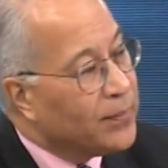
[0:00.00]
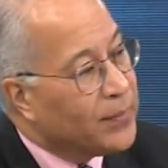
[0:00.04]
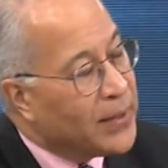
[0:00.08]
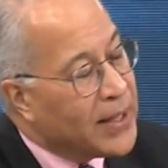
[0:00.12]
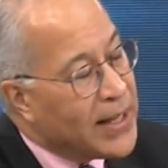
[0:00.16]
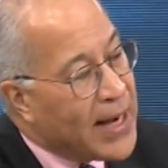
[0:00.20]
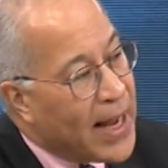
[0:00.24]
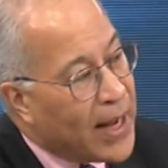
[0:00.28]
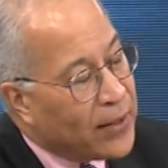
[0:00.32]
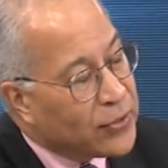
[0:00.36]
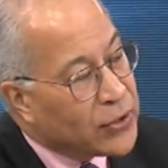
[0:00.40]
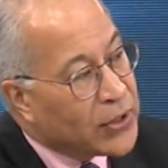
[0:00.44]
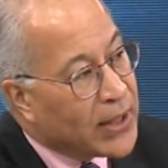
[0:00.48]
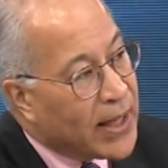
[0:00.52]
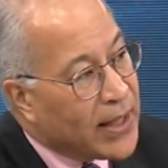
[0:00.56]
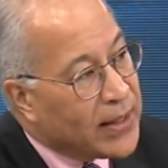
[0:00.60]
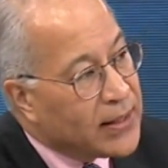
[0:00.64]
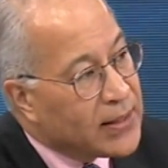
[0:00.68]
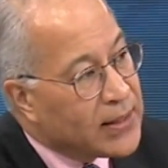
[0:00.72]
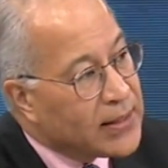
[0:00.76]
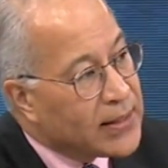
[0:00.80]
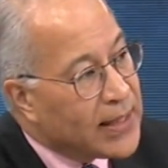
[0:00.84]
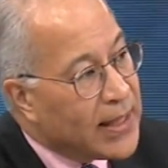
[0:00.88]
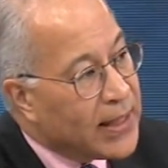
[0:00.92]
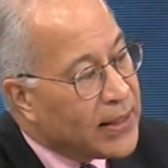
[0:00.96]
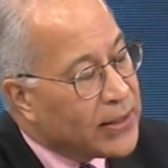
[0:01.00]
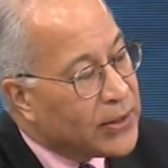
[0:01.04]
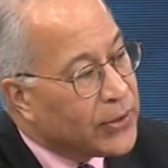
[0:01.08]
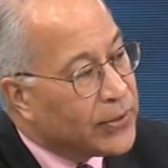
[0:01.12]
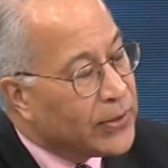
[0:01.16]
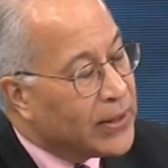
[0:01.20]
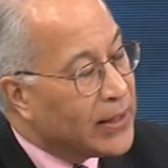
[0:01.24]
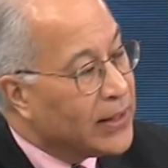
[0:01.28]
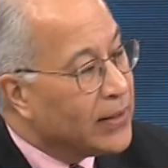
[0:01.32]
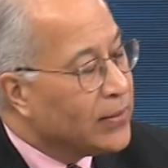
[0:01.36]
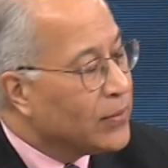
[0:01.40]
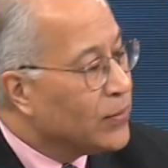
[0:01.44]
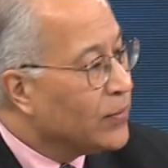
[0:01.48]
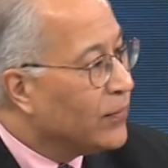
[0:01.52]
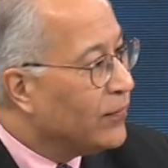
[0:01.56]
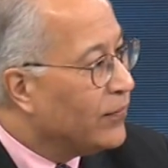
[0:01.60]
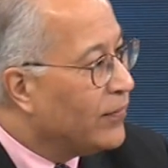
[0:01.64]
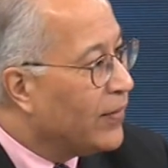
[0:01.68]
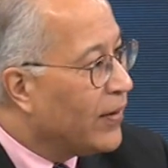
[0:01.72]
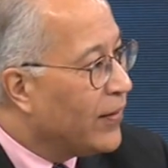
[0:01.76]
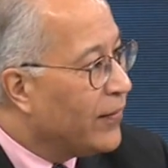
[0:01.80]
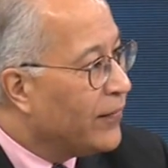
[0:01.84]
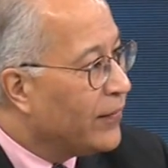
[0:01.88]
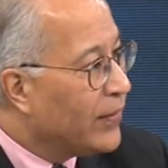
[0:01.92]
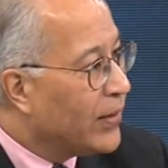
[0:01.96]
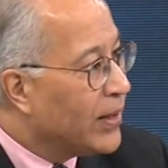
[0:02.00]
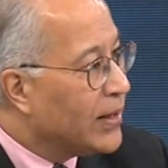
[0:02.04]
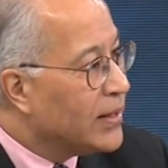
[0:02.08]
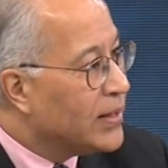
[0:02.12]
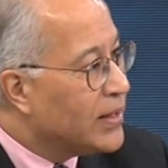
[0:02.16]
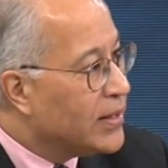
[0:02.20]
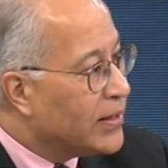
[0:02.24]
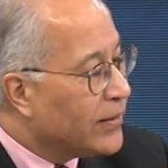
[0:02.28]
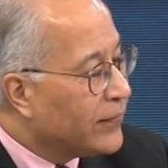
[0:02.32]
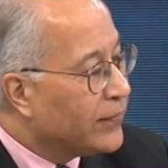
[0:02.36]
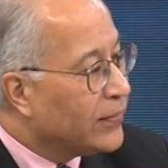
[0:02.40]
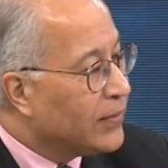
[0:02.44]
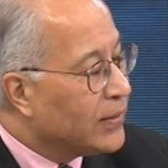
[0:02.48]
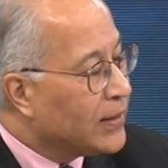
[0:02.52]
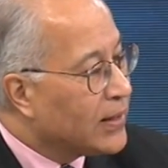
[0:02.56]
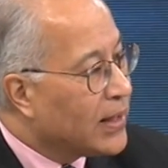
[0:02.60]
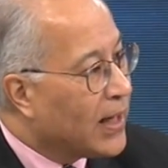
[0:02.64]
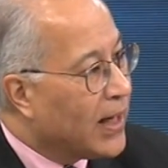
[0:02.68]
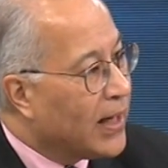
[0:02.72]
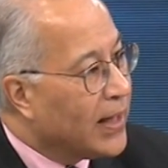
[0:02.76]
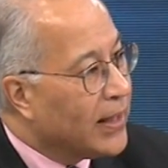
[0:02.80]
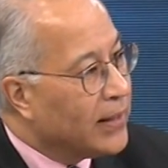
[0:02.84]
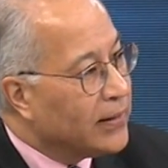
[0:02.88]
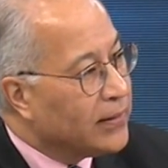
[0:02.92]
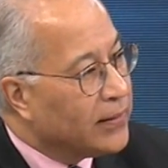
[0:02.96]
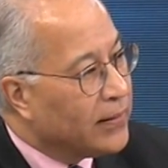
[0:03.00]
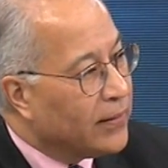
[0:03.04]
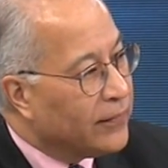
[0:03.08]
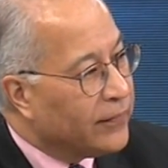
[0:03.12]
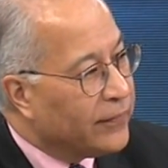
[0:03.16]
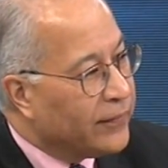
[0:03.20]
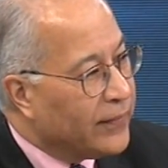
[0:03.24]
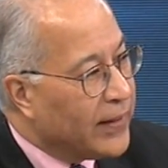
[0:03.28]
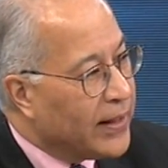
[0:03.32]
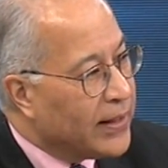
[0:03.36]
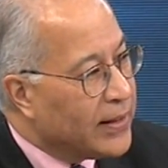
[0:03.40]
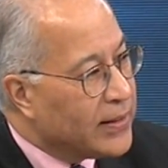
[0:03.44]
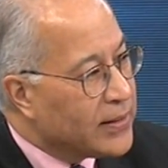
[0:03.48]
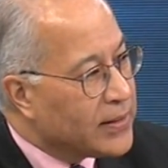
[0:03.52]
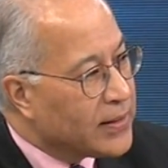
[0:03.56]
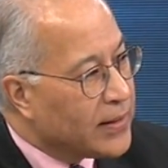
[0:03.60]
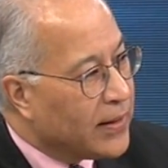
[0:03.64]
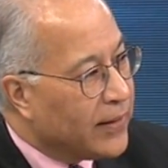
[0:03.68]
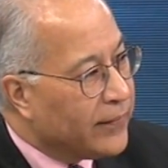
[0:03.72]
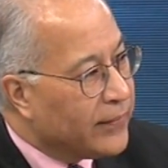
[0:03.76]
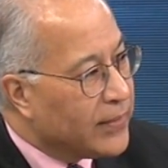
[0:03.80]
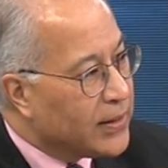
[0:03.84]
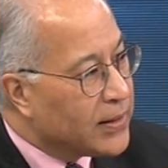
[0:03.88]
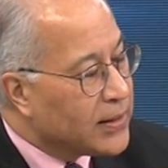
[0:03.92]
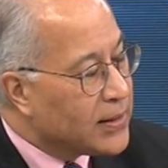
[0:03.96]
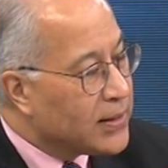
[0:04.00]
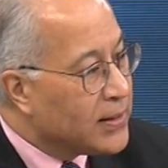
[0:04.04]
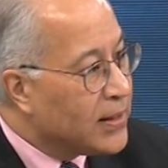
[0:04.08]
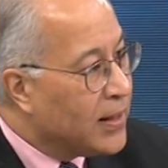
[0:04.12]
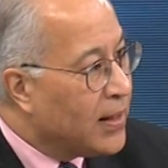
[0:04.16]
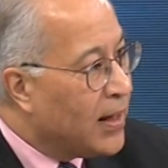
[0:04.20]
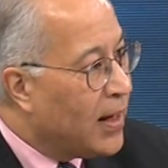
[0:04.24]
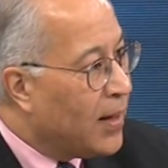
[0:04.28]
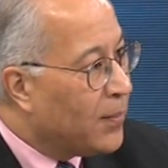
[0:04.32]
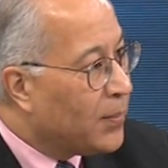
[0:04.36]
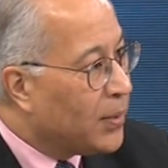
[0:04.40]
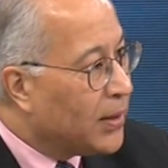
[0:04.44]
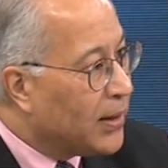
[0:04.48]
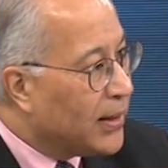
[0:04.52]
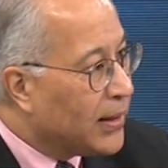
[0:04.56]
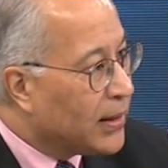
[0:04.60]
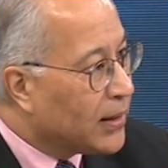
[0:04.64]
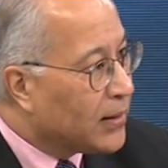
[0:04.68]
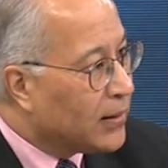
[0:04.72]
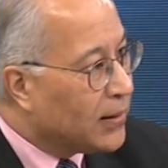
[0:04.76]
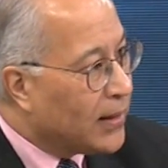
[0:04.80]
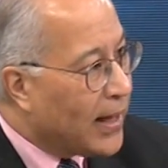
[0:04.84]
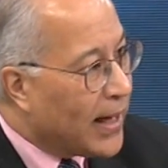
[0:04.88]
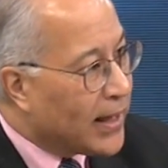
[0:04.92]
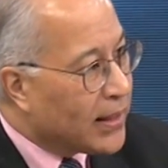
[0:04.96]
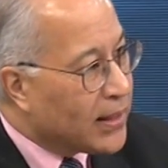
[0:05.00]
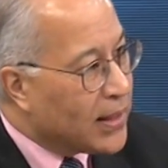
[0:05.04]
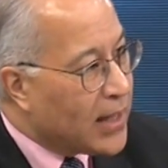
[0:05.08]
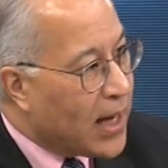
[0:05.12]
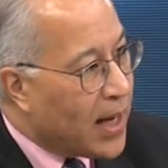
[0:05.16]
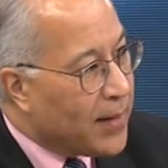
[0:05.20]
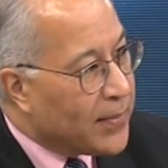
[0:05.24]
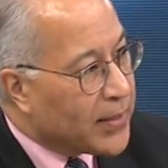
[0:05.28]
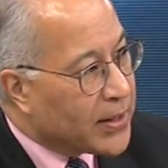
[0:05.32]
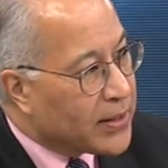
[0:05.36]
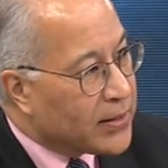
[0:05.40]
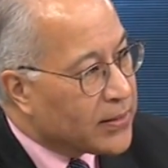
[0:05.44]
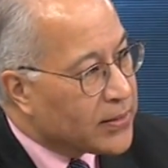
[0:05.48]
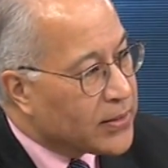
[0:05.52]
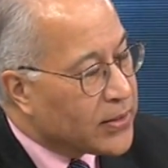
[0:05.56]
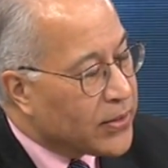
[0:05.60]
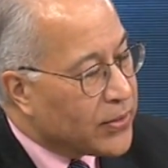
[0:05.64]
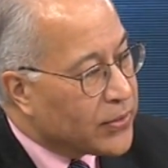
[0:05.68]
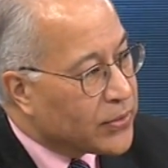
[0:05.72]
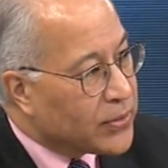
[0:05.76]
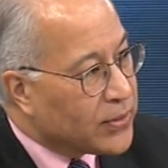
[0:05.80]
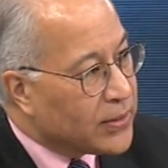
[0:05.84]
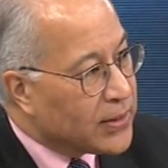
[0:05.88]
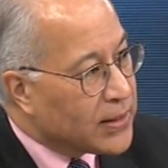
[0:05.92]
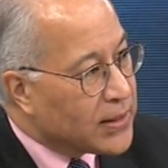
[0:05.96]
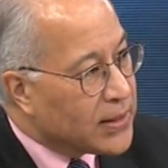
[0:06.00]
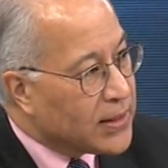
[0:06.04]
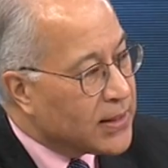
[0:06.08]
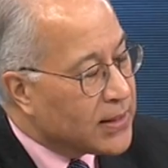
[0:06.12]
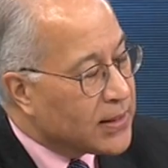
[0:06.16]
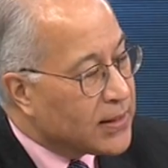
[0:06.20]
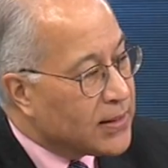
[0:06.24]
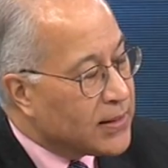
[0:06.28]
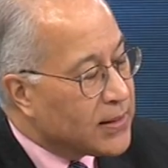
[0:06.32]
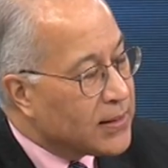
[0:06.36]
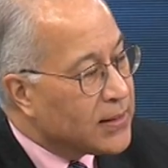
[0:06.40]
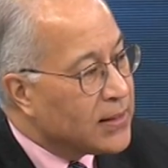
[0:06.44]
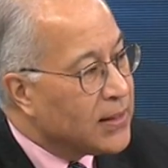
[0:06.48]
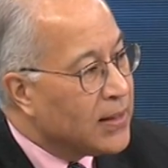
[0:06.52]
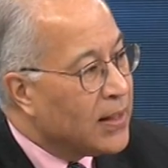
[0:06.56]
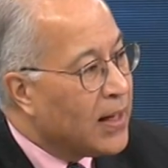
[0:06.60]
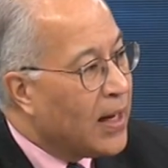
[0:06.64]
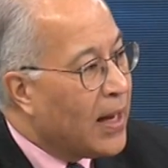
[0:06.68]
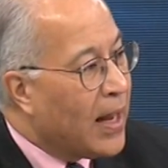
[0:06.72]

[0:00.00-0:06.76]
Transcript: But now China is entering into a very, very different kind of phase of its political, economic, and social existence.